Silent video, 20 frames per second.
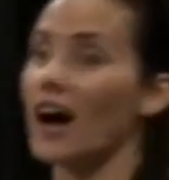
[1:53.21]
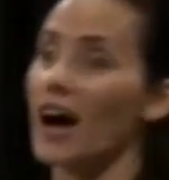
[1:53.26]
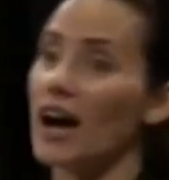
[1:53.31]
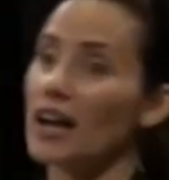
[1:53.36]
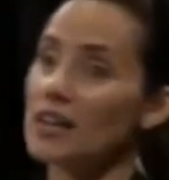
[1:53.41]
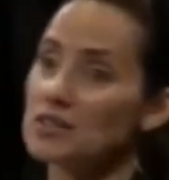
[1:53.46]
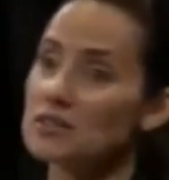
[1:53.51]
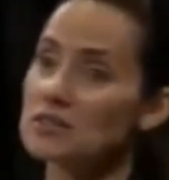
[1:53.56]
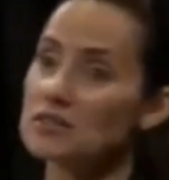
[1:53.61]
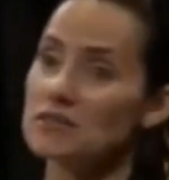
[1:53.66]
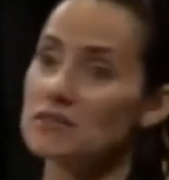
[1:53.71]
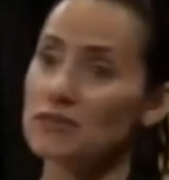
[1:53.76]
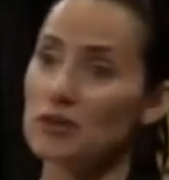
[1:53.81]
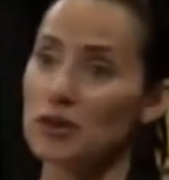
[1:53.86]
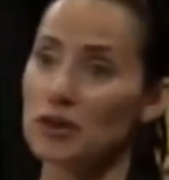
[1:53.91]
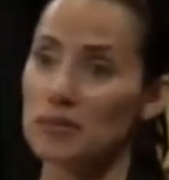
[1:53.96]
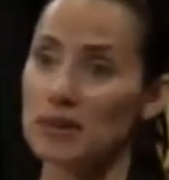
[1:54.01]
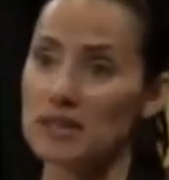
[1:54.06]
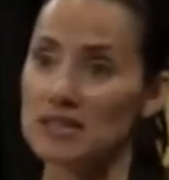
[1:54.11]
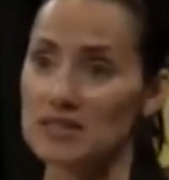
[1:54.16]
I use the
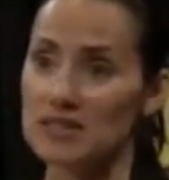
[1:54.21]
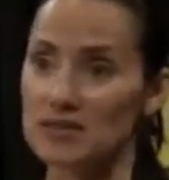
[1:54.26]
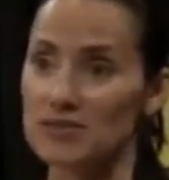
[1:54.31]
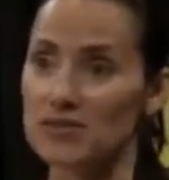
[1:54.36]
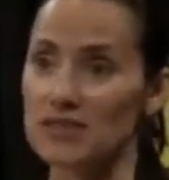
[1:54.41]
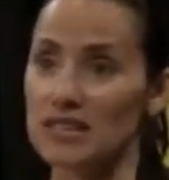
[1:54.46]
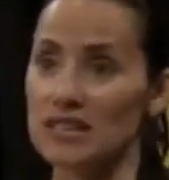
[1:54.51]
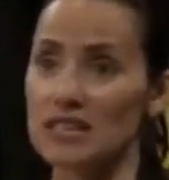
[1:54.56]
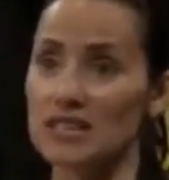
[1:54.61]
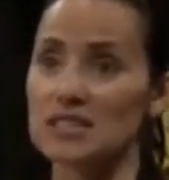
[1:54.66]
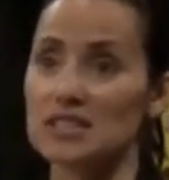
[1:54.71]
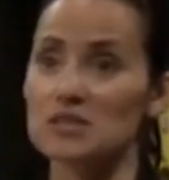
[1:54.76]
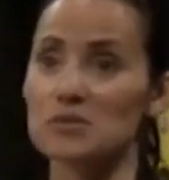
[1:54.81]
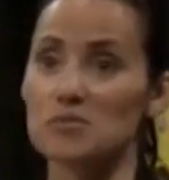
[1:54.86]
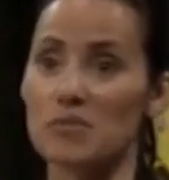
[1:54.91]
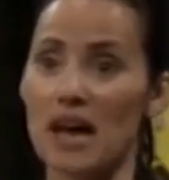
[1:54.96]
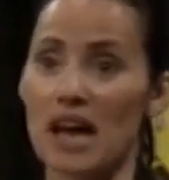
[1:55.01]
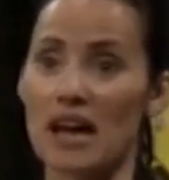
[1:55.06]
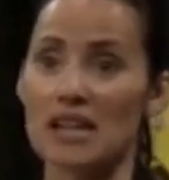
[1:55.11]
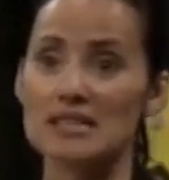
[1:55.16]
four basic
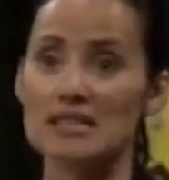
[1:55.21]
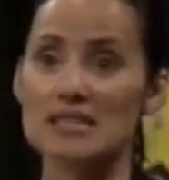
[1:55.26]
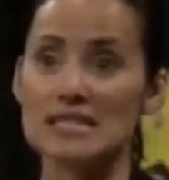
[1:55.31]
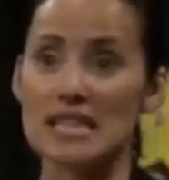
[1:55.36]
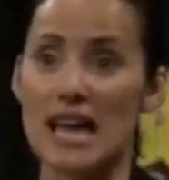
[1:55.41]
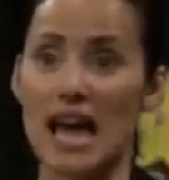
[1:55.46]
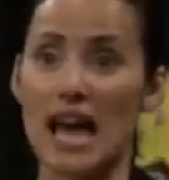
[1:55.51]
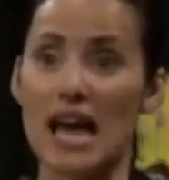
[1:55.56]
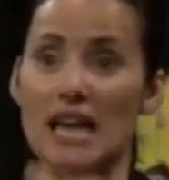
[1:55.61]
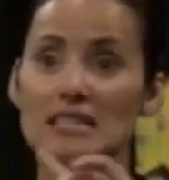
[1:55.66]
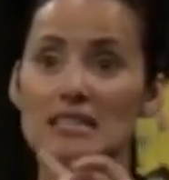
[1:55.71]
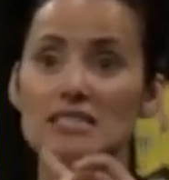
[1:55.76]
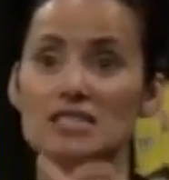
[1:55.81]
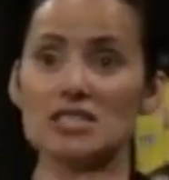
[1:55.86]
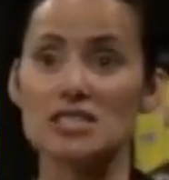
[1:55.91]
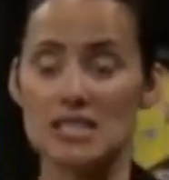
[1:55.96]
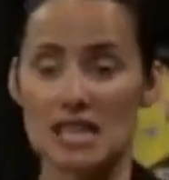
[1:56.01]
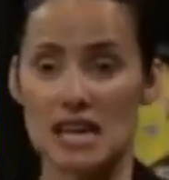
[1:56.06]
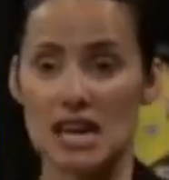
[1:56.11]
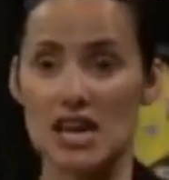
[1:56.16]
feelings, mad, sad,
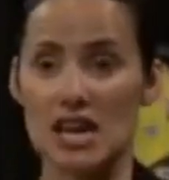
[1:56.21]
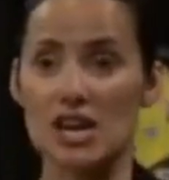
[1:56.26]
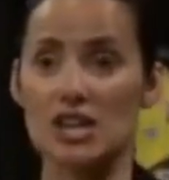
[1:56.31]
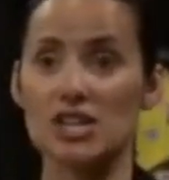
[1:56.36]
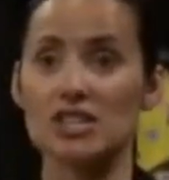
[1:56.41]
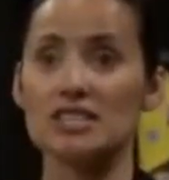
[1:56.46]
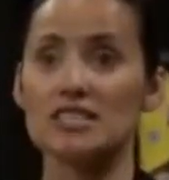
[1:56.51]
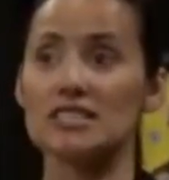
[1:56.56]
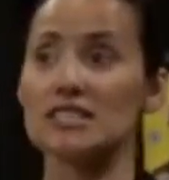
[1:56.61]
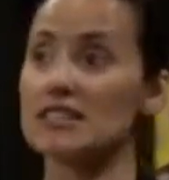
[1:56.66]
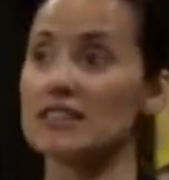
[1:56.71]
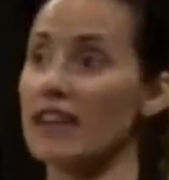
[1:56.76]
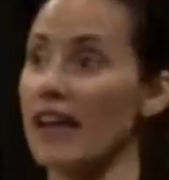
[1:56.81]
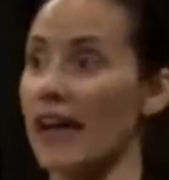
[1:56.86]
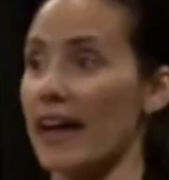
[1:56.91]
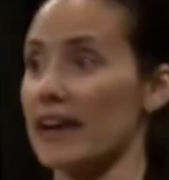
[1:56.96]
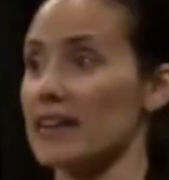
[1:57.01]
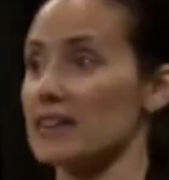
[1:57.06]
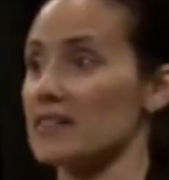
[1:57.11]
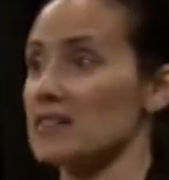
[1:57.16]
scared,
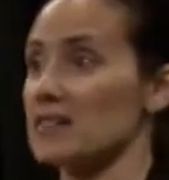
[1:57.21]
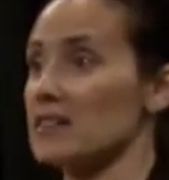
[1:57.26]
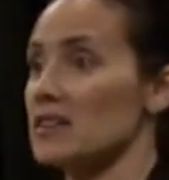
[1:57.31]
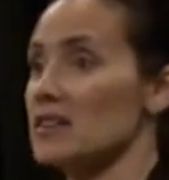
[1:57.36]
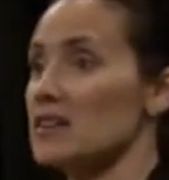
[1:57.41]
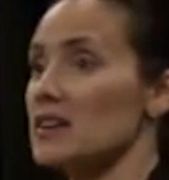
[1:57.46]
glad,